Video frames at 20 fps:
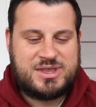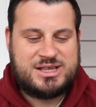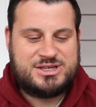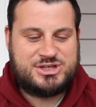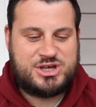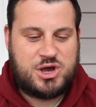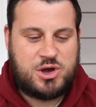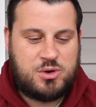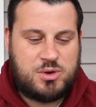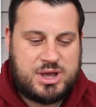
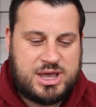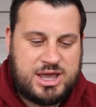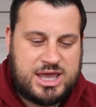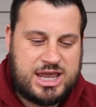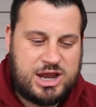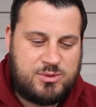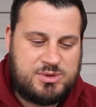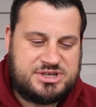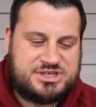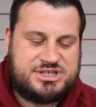So
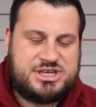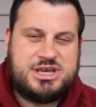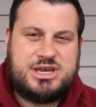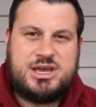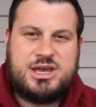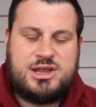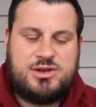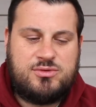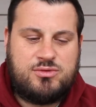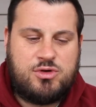here we see
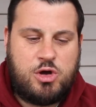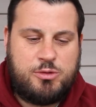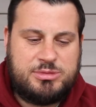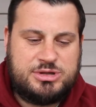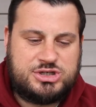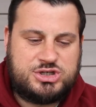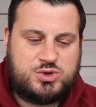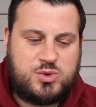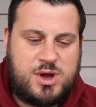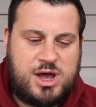in
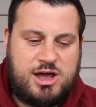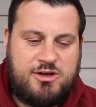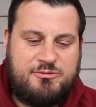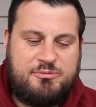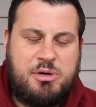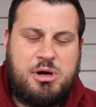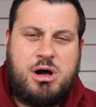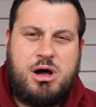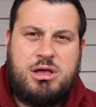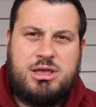Romans 12,
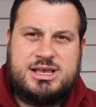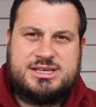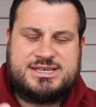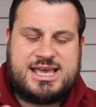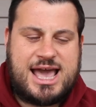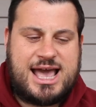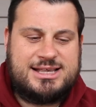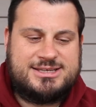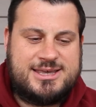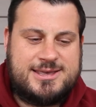Paul is
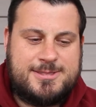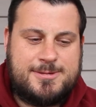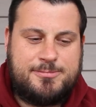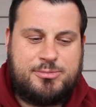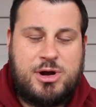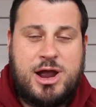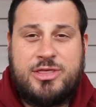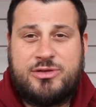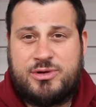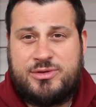asking the
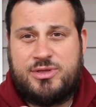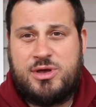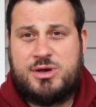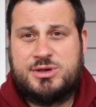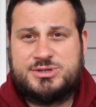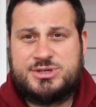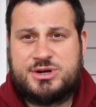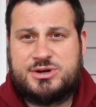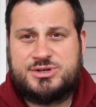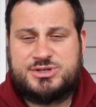brethren,
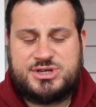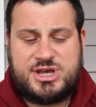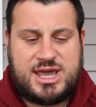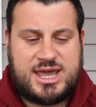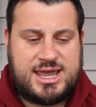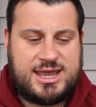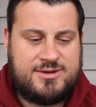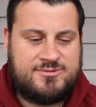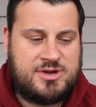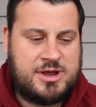those that are
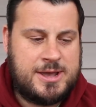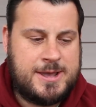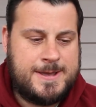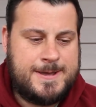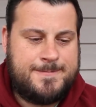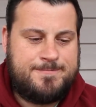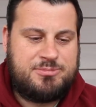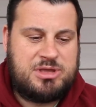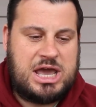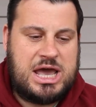saved,
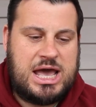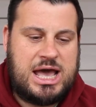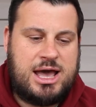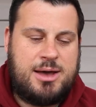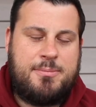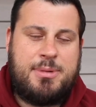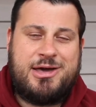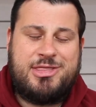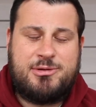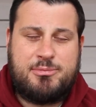uh,
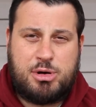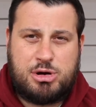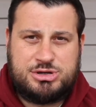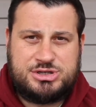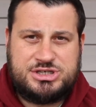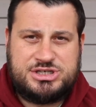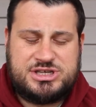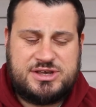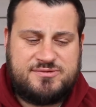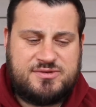by the
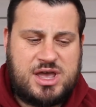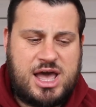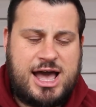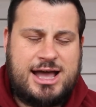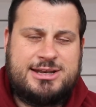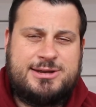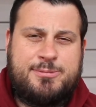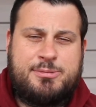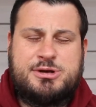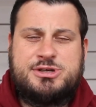mercies of
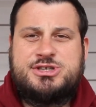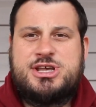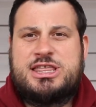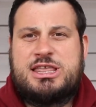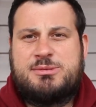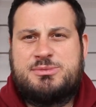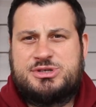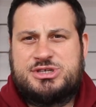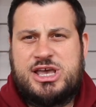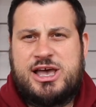God to present
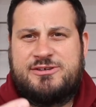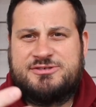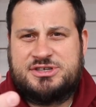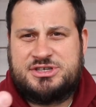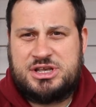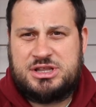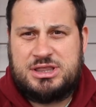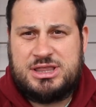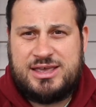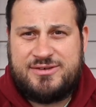themselves as
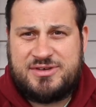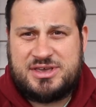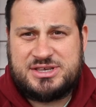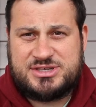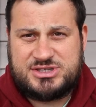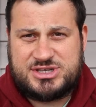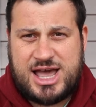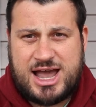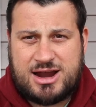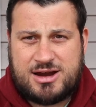a living
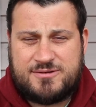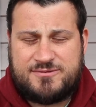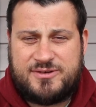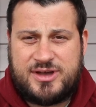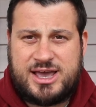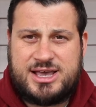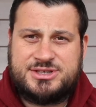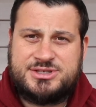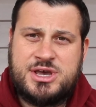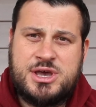
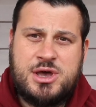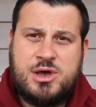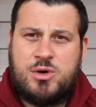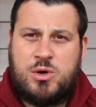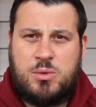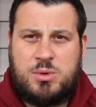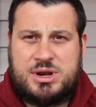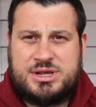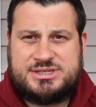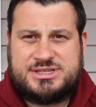sacrifice.
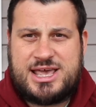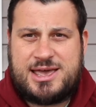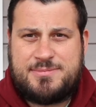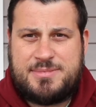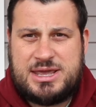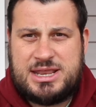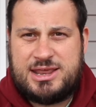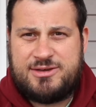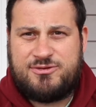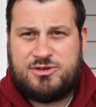Well, what does that
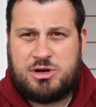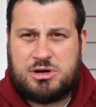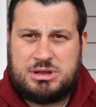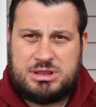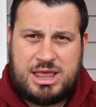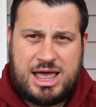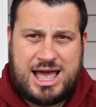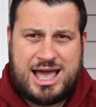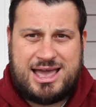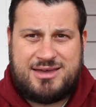mean if you're
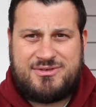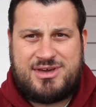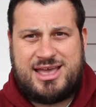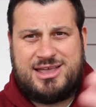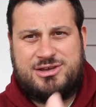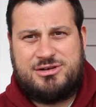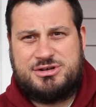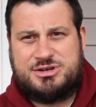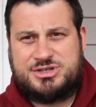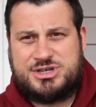alive
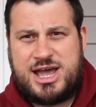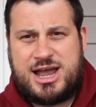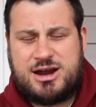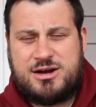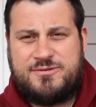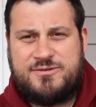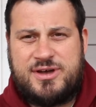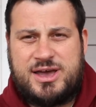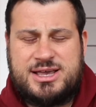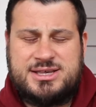and you're a
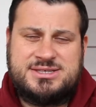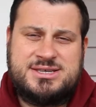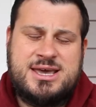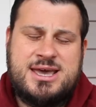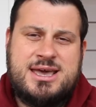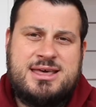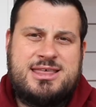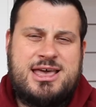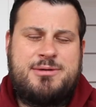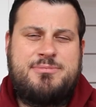sacrifice?
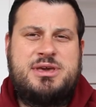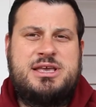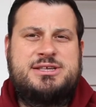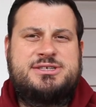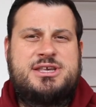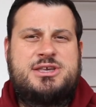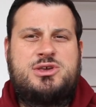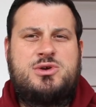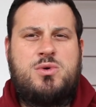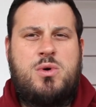That means
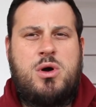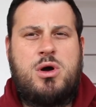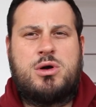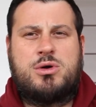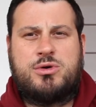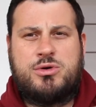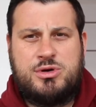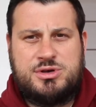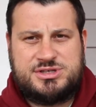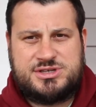that you are
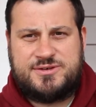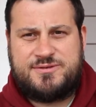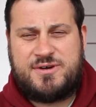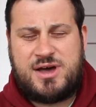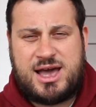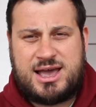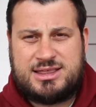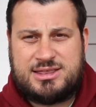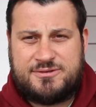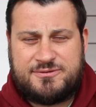
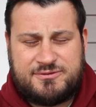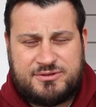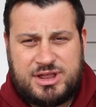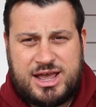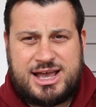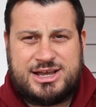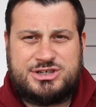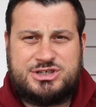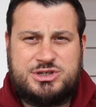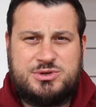crucifying the
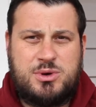flesh.